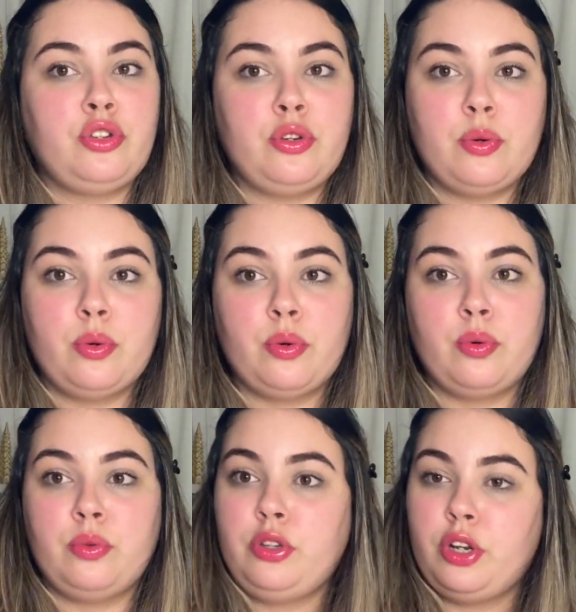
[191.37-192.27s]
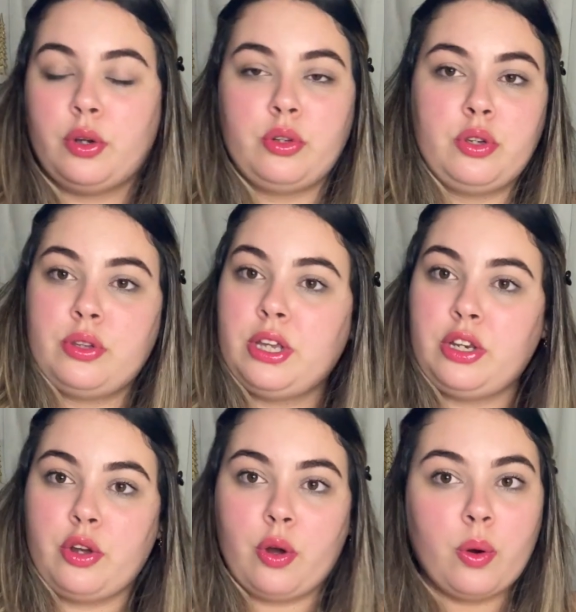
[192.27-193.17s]
you you know you did
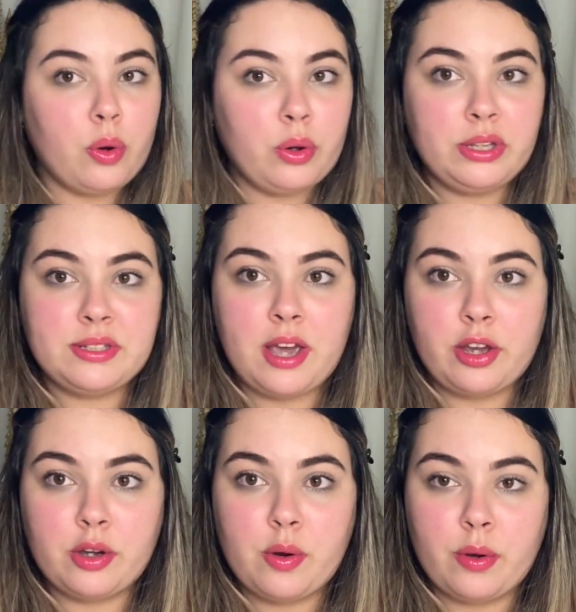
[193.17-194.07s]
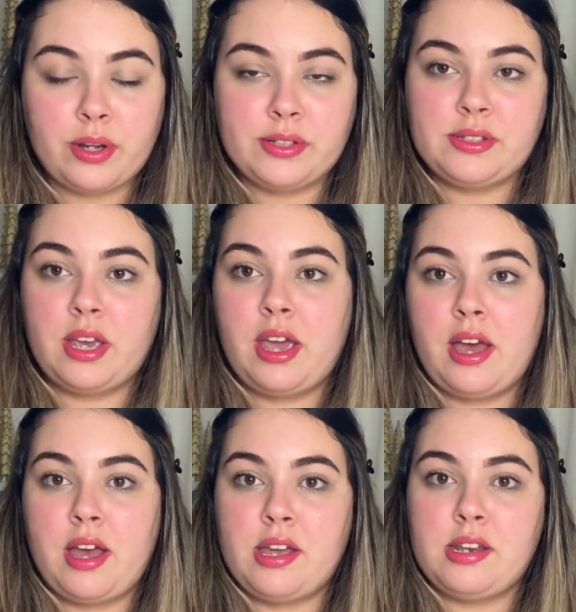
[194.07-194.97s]
your whole entire course,
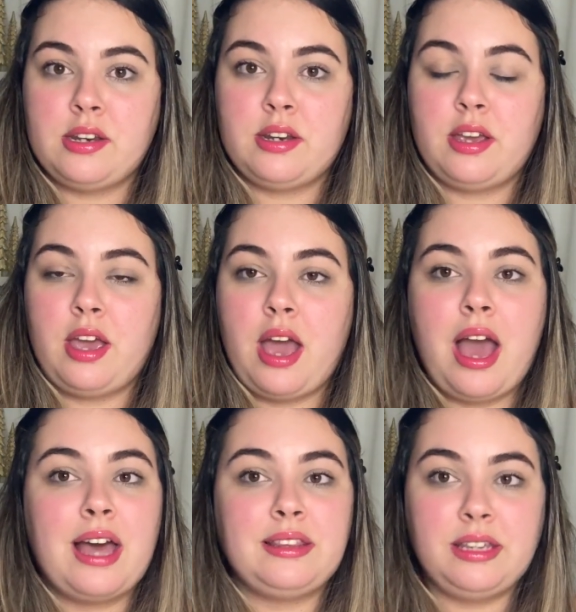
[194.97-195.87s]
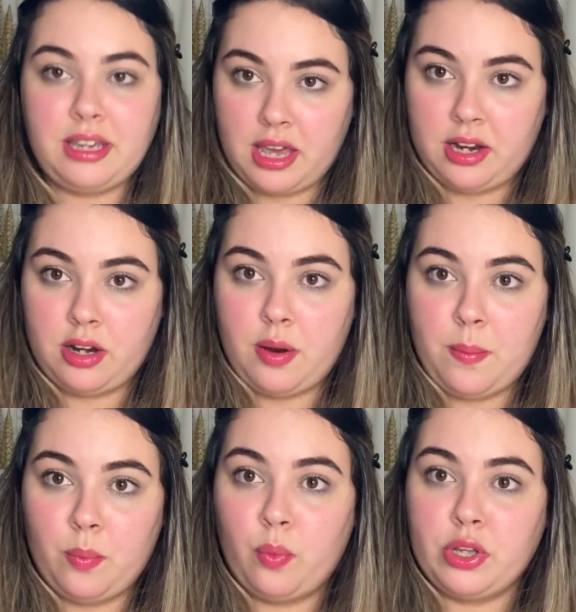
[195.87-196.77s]
and at the end,
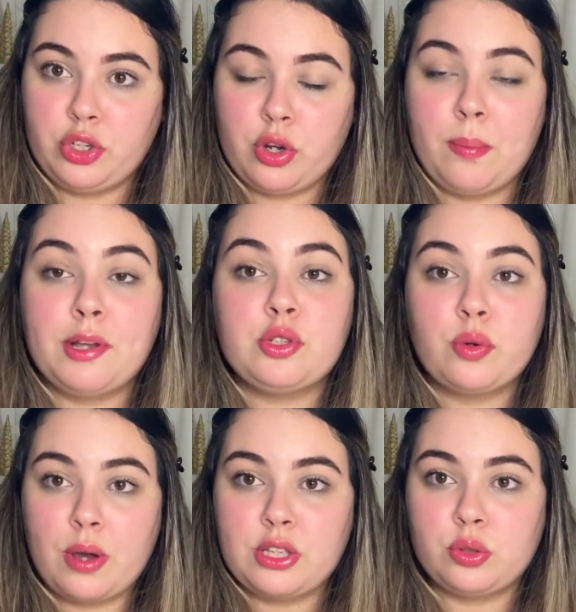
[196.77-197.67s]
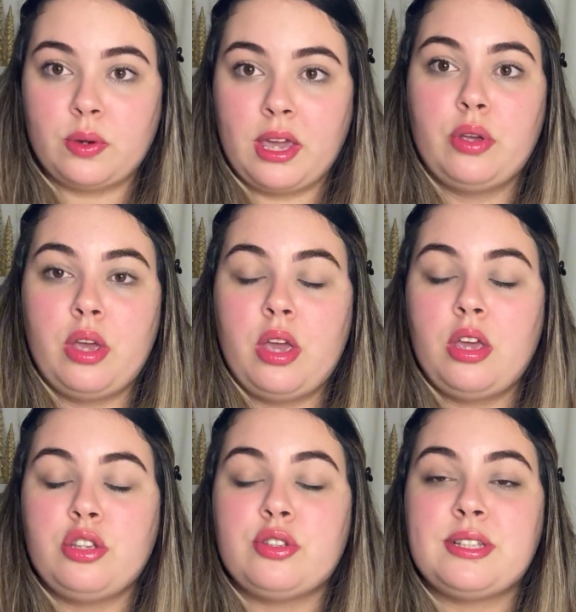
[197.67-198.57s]
when you're about to graduate,
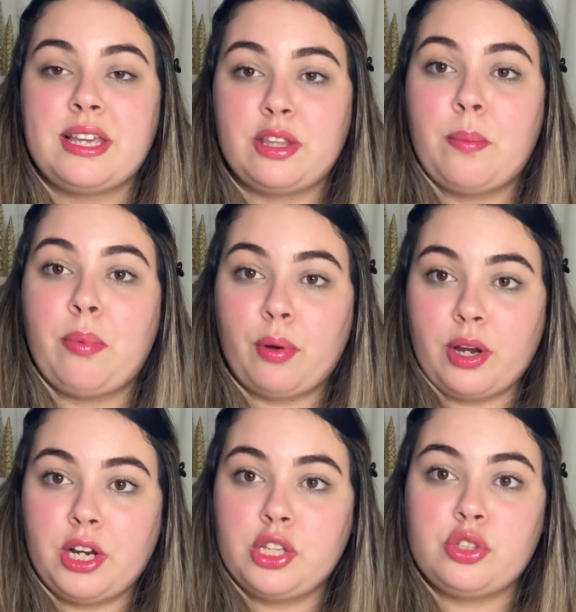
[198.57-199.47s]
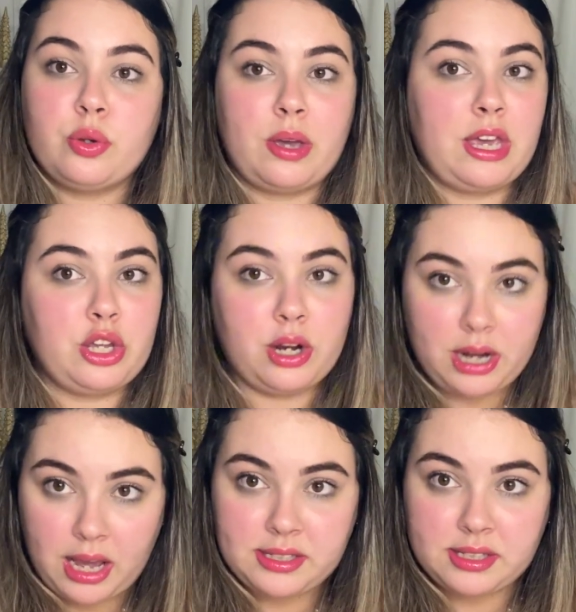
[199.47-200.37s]
you take the board to get your
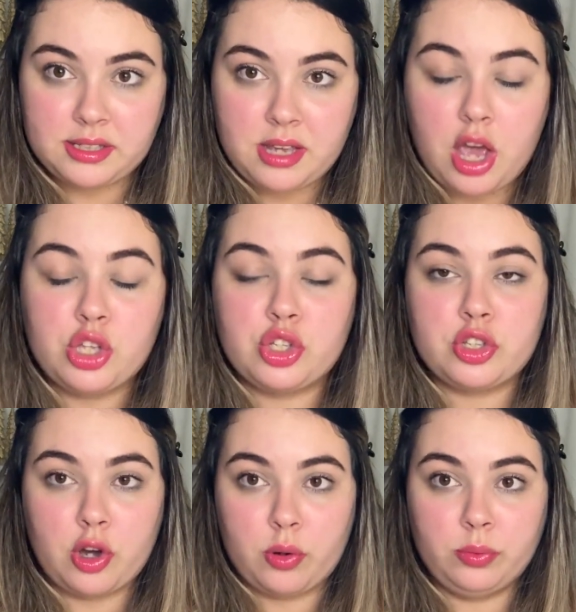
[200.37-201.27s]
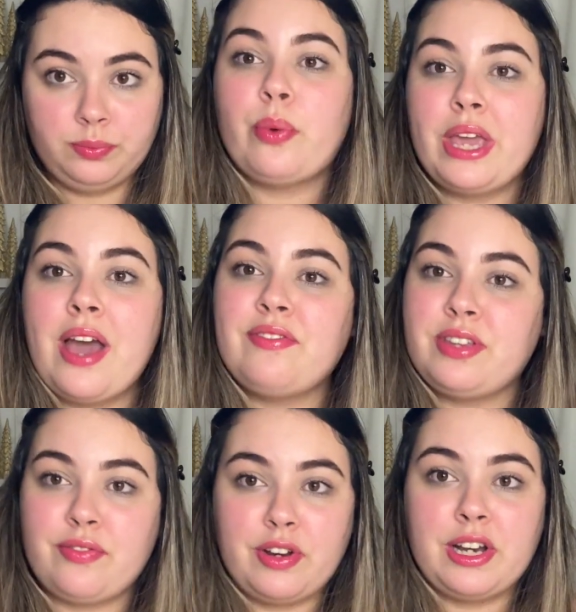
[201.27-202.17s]
license. So we have
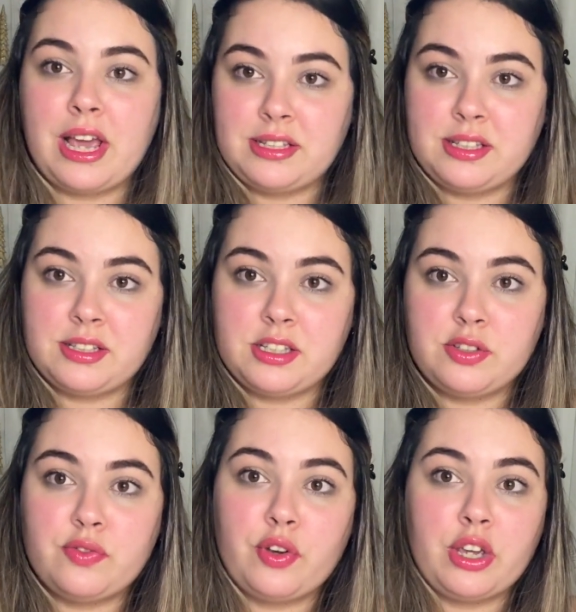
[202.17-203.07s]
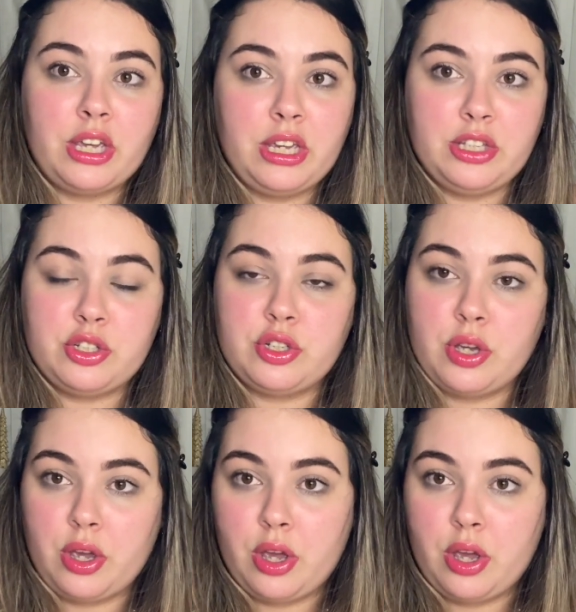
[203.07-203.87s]
different licenses for each